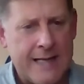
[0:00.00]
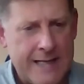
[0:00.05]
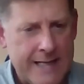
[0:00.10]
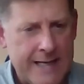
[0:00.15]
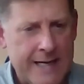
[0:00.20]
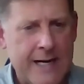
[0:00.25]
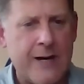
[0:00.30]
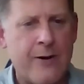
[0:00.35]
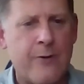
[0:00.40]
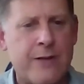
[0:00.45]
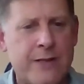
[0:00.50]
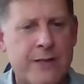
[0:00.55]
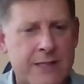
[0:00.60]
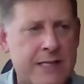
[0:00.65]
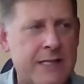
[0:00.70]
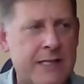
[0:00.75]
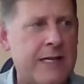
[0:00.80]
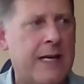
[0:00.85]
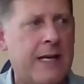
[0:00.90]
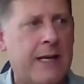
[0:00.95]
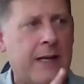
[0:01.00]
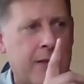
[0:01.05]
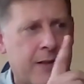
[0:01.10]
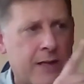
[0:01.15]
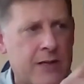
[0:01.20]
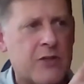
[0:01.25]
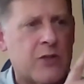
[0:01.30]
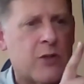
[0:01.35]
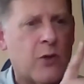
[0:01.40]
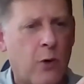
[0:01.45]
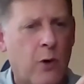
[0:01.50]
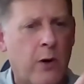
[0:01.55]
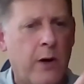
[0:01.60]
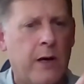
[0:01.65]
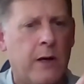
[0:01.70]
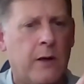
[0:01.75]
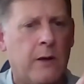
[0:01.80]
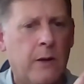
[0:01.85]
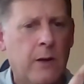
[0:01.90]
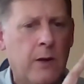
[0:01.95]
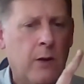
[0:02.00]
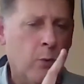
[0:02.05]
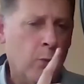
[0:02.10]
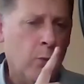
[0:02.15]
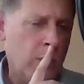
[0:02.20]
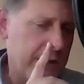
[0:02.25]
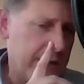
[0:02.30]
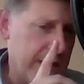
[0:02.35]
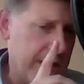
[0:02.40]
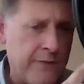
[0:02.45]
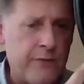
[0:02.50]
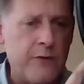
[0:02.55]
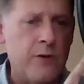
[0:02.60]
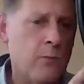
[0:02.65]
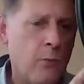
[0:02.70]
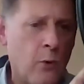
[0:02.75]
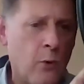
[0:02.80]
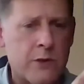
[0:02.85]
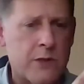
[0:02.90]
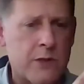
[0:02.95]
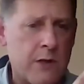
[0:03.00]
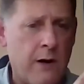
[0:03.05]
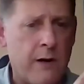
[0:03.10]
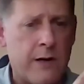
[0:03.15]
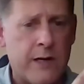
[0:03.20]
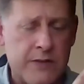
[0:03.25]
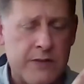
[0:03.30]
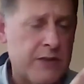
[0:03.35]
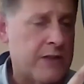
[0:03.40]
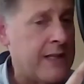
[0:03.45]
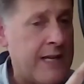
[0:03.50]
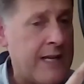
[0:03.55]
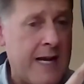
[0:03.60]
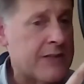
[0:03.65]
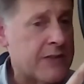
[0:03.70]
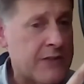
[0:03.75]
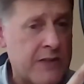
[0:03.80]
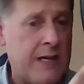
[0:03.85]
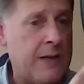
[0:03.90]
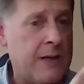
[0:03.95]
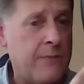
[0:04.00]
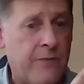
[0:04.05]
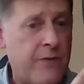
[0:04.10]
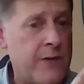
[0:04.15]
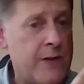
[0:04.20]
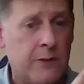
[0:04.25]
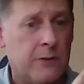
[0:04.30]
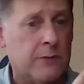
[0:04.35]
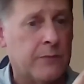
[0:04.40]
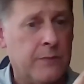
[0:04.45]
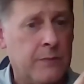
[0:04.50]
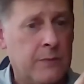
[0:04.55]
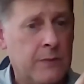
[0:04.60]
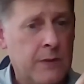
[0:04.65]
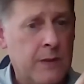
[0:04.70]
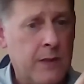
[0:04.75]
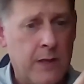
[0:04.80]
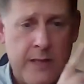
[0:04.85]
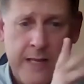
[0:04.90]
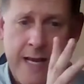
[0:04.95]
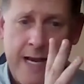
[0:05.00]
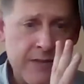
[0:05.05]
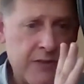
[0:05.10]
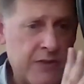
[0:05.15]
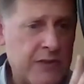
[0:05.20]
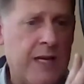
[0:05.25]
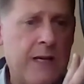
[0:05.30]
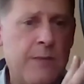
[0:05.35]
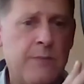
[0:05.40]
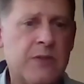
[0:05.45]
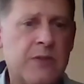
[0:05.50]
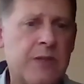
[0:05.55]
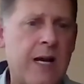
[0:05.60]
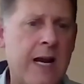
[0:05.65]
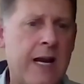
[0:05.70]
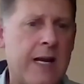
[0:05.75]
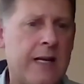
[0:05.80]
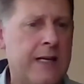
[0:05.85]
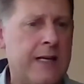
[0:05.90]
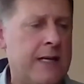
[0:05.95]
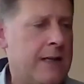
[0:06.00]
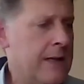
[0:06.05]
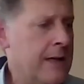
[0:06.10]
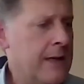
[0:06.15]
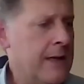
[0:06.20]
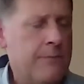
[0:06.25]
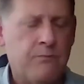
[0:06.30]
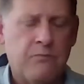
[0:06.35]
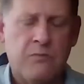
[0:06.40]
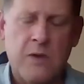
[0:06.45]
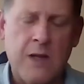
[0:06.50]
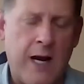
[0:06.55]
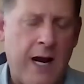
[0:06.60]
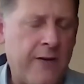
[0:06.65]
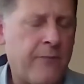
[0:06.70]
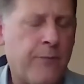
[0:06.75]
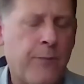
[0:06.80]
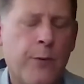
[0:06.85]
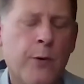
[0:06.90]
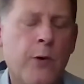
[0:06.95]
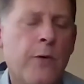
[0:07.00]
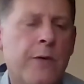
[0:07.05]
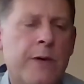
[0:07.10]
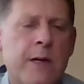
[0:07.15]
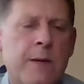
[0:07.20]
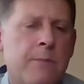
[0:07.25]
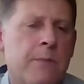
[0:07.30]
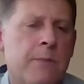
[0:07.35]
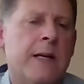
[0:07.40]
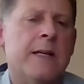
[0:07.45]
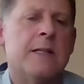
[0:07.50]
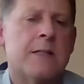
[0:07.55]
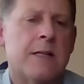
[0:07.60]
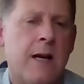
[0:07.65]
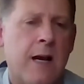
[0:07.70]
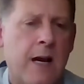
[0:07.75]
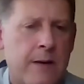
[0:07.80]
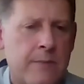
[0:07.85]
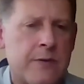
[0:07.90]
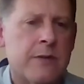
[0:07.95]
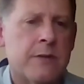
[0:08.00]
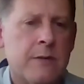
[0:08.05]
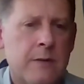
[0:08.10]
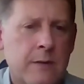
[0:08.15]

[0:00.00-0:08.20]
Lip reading: guarantee this coil will give you more targets in that same field, in that same site. I've proven it many times.